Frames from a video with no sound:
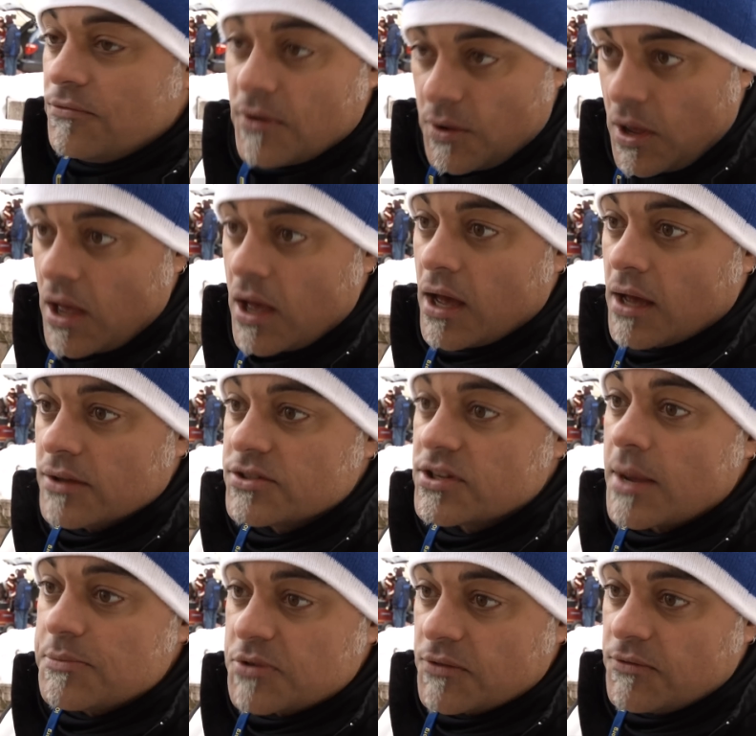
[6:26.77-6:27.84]
uh,
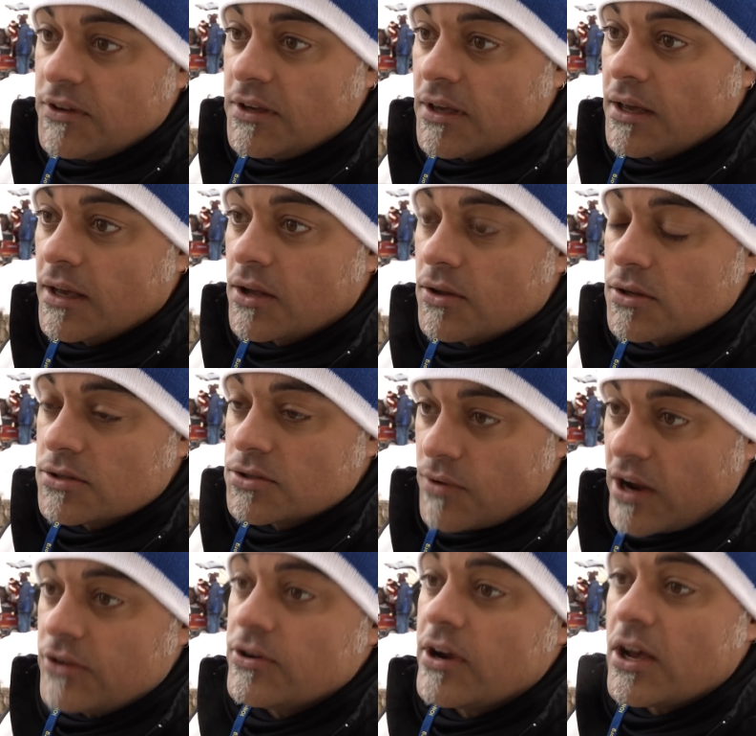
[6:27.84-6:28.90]
types of vehicles
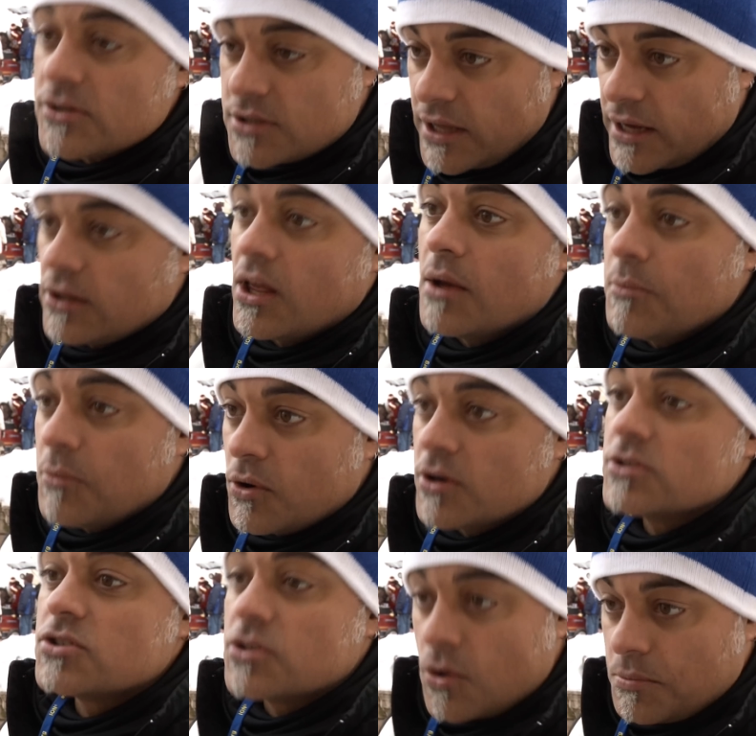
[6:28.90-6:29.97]
around your house like
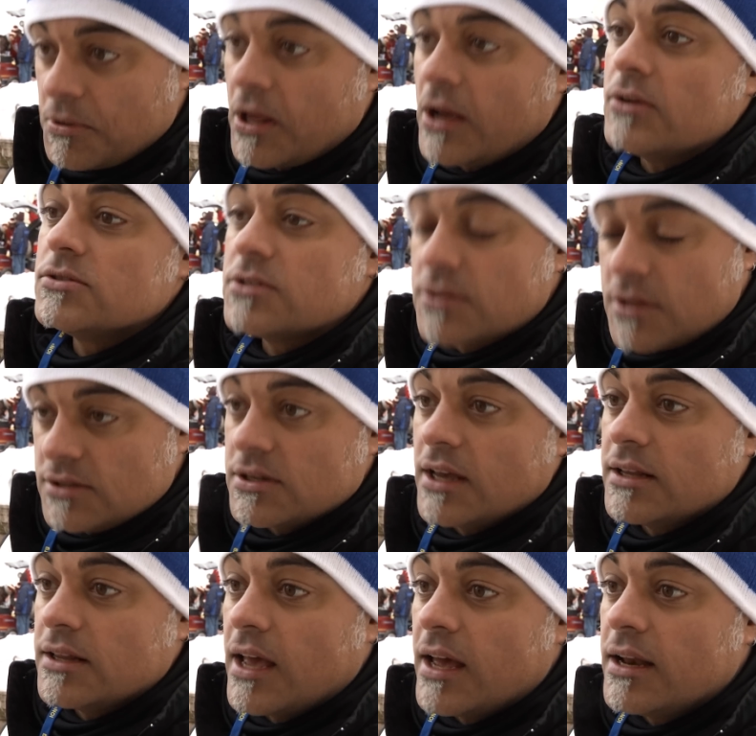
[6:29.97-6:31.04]
lawnmowers, snowplows, things
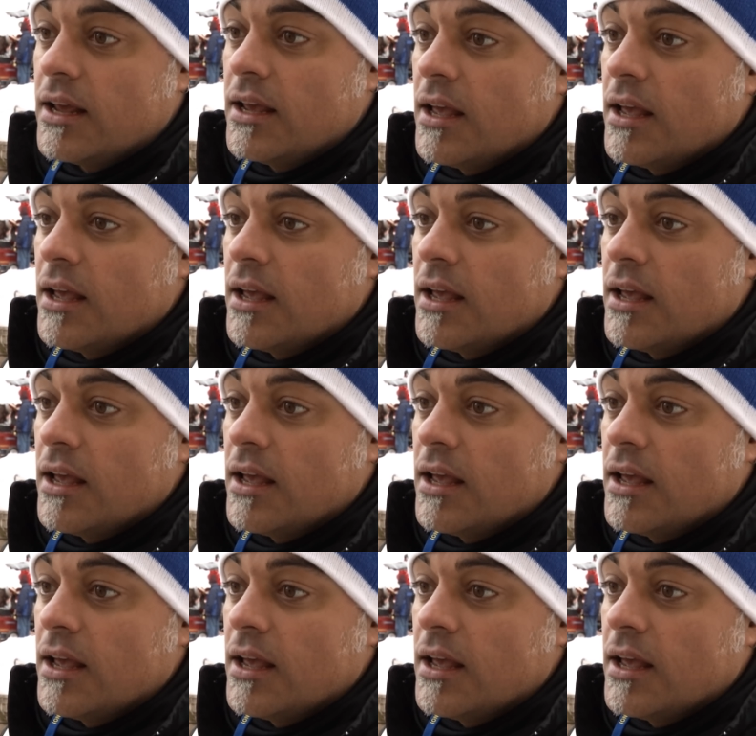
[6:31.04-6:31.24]
like that,